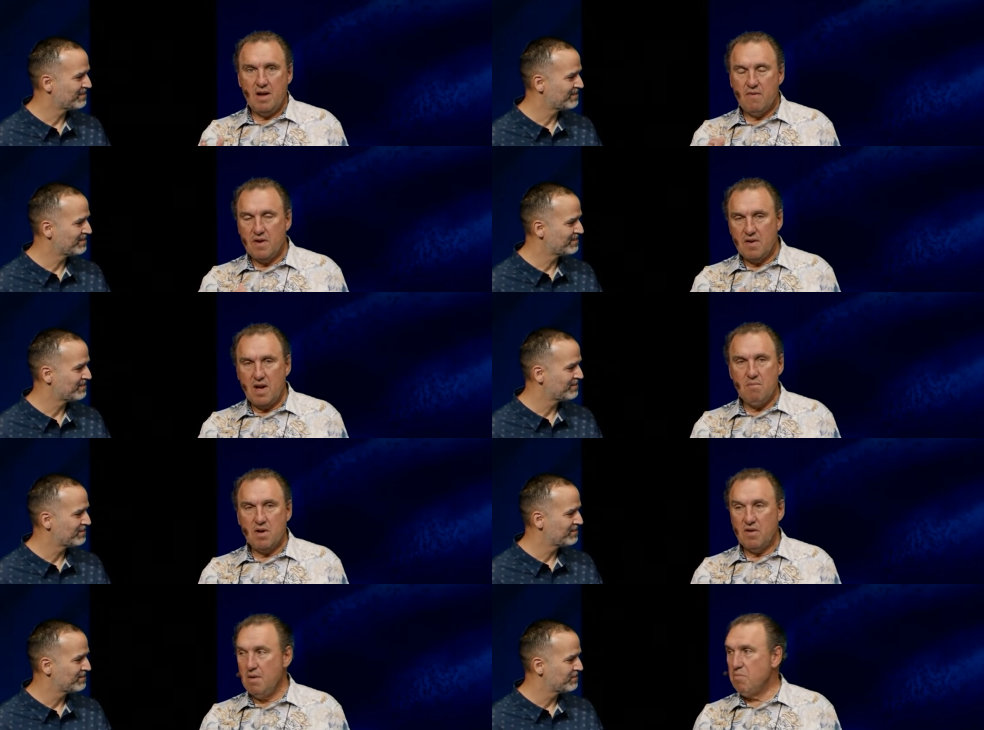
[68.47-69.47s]
Speaker 1: if there's any message,
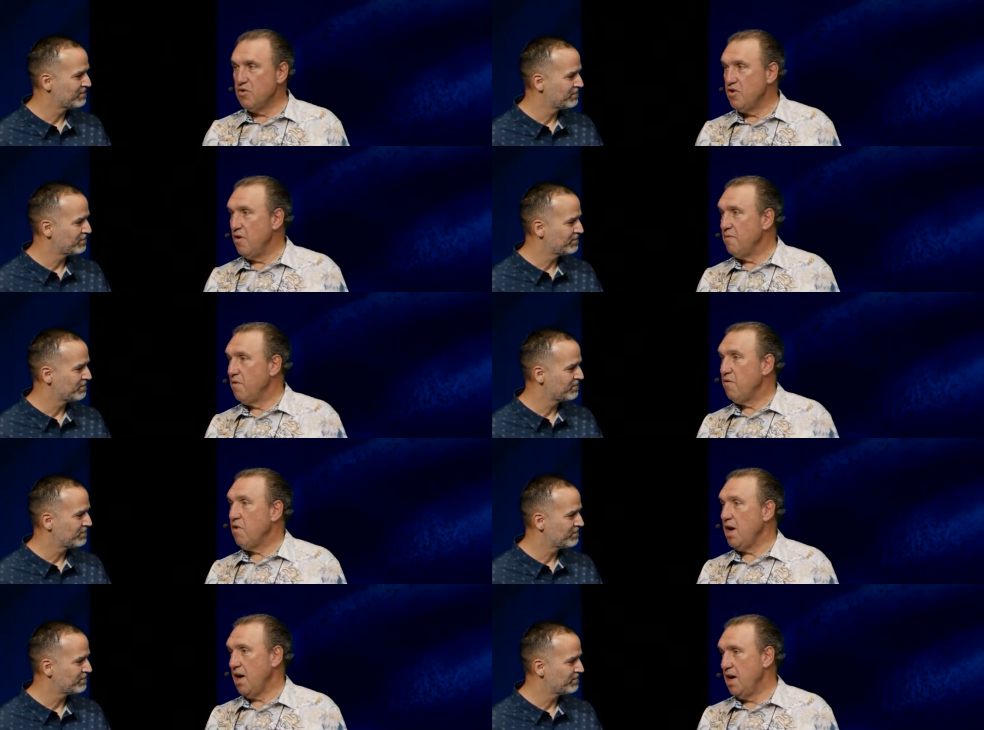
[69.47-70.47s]
he puts you on for free.
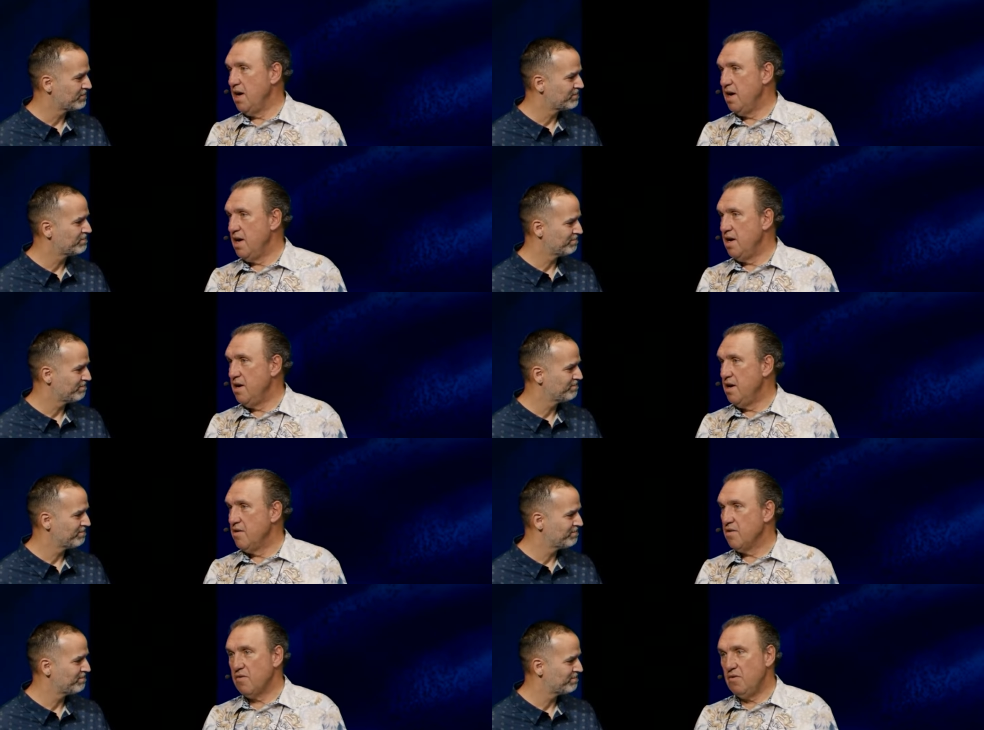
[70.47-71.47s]

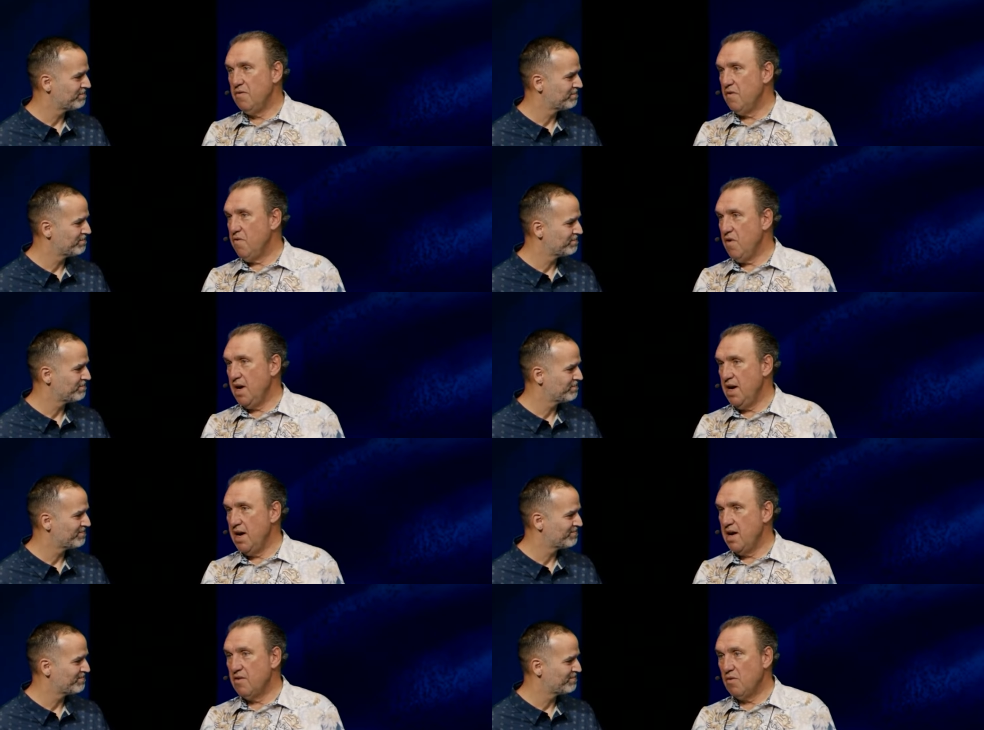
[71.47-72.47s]
It's all for free and
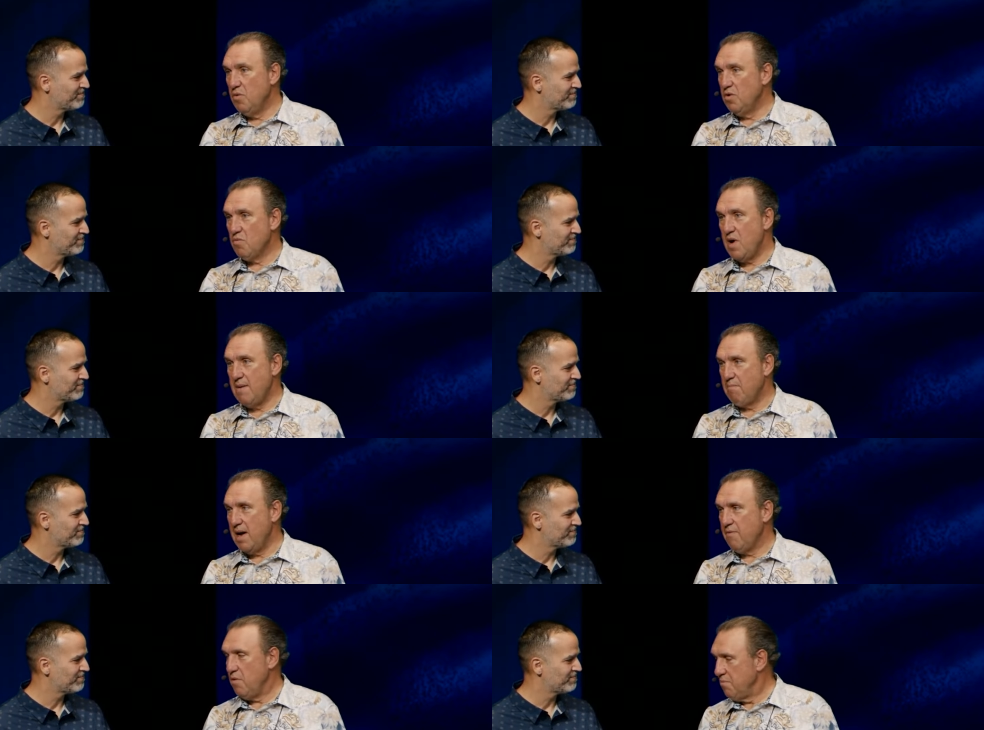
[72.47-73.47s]
it's a worldwide
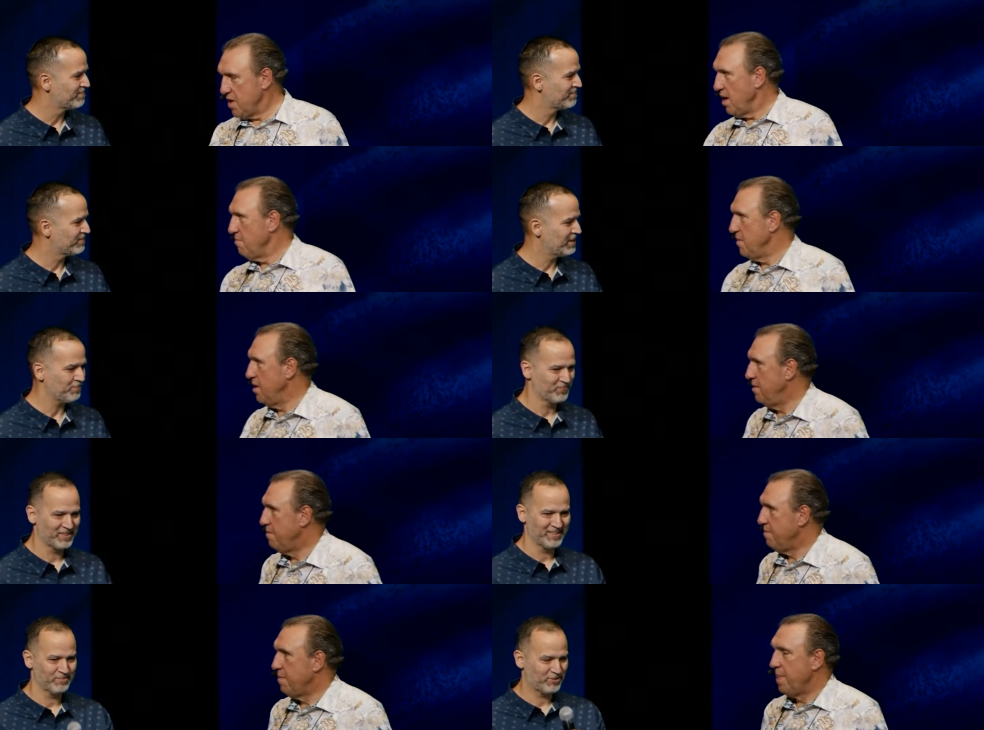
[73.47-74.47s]
platform. Tell him.
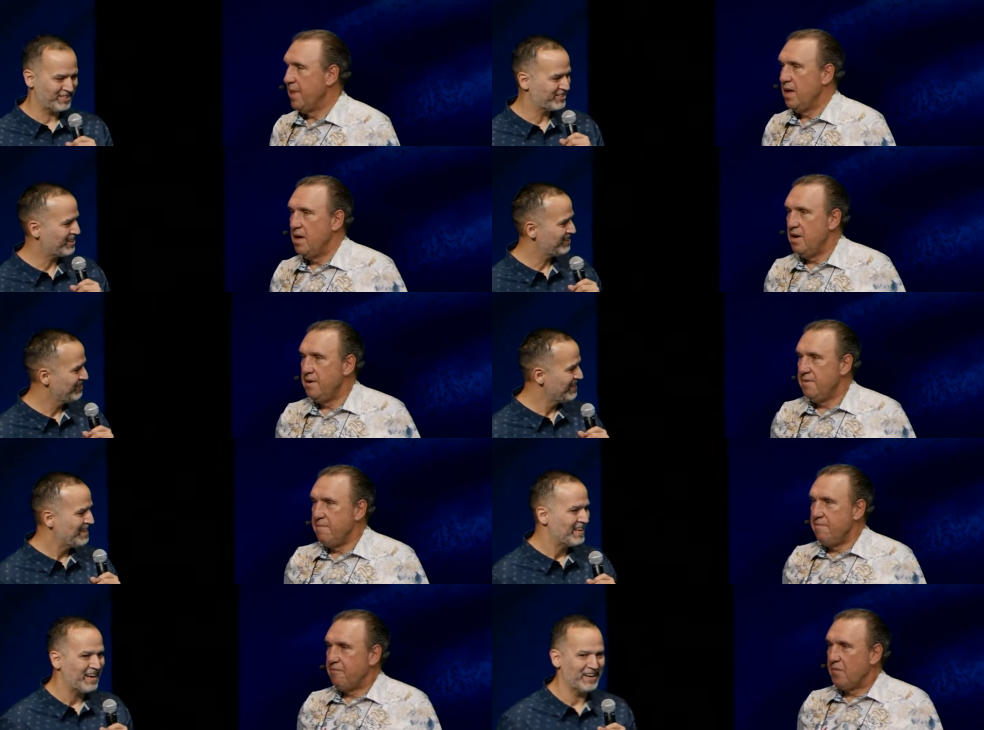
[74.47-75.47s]
Speaker 2: Praise God.
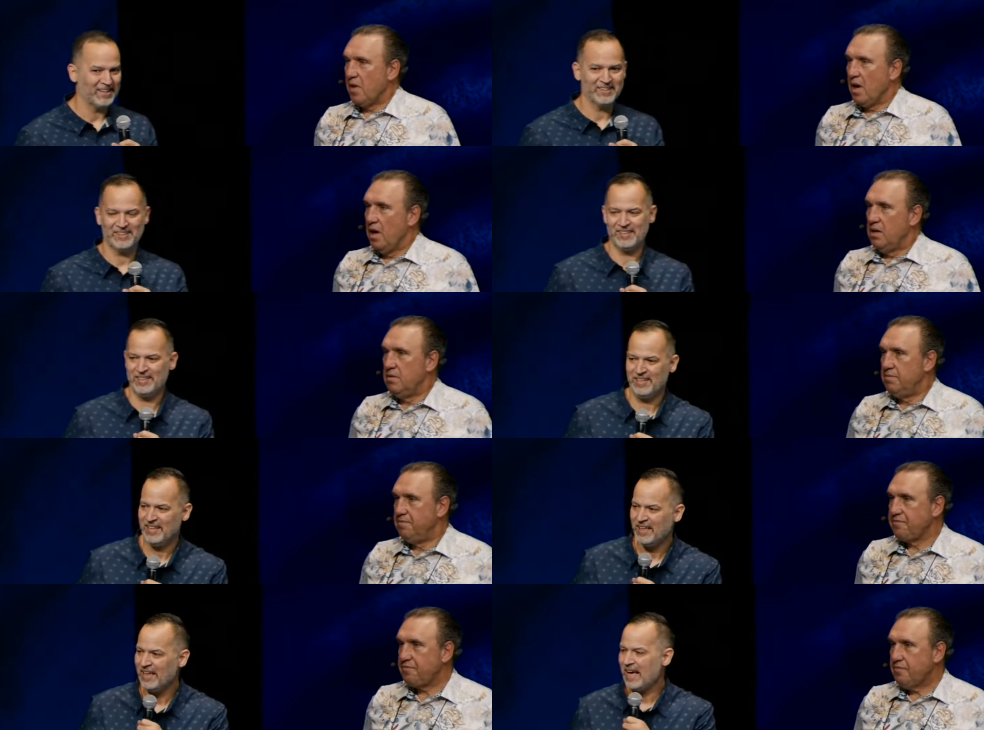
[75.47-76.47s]
Uh,
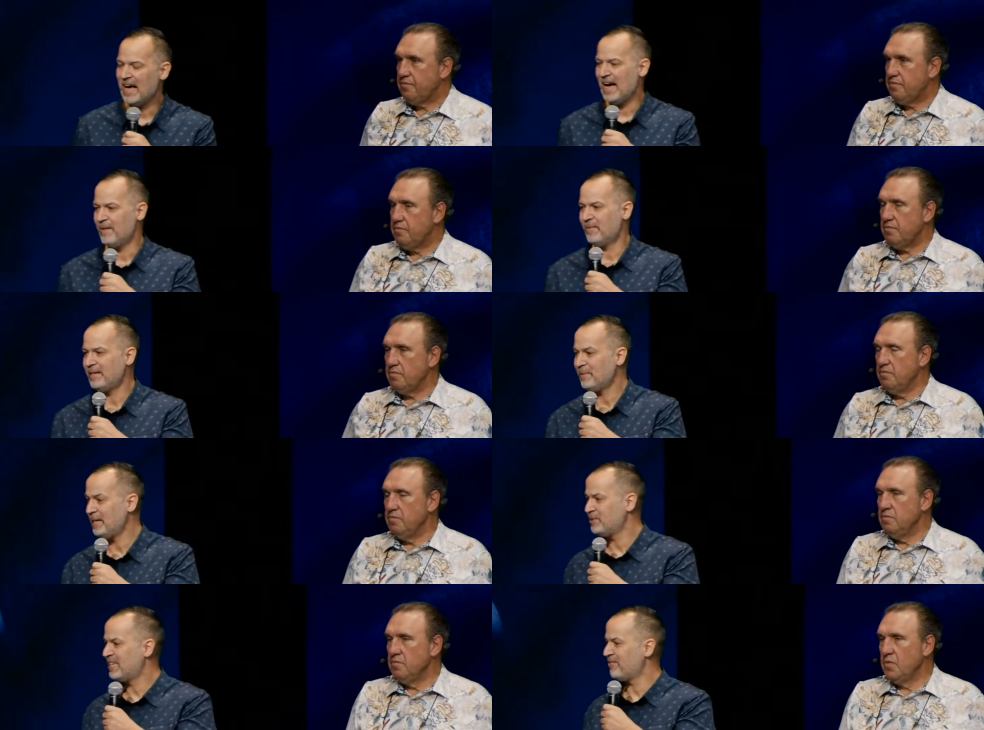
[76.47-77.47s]
my, my name is
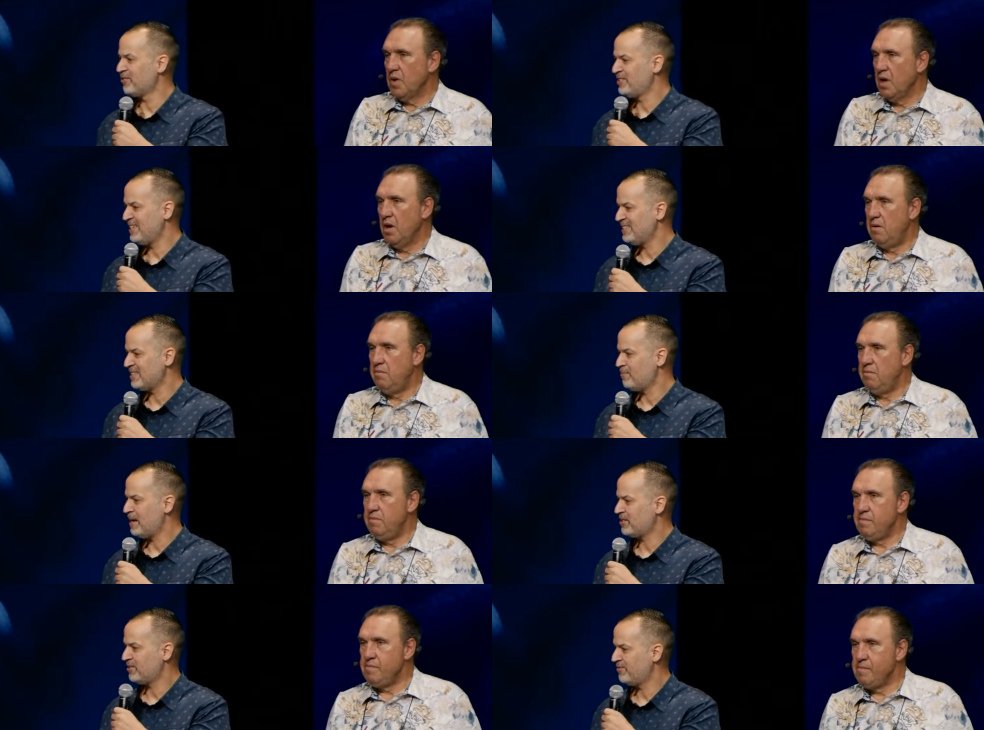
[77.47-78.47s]
Kevin Ortiz. I
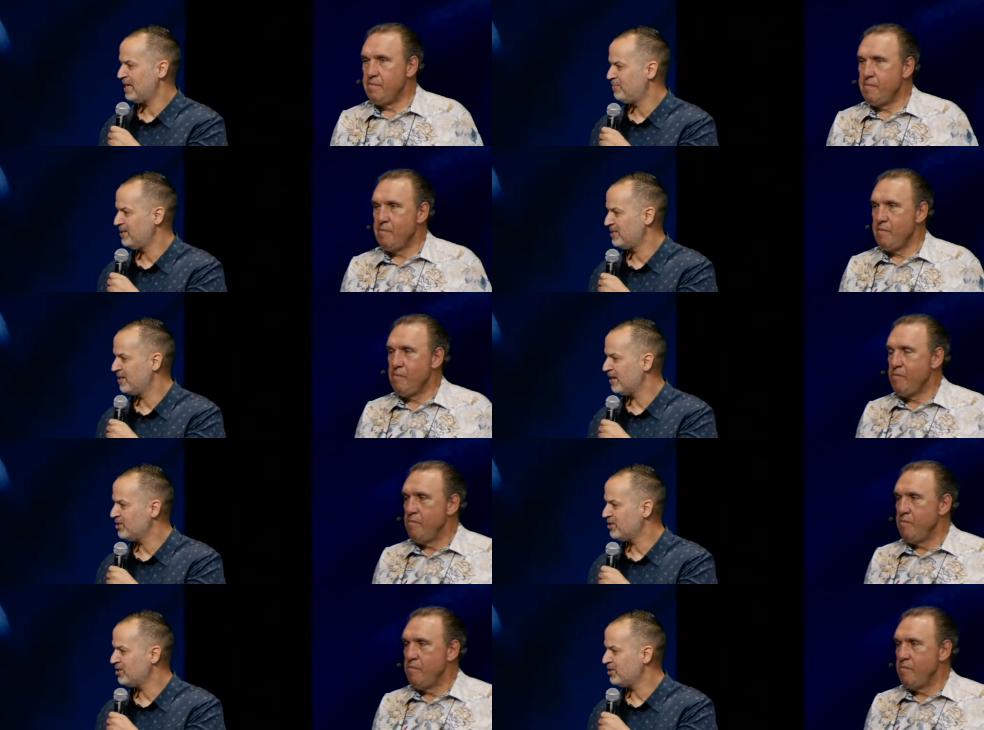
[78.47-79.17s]
pastor Faith Is God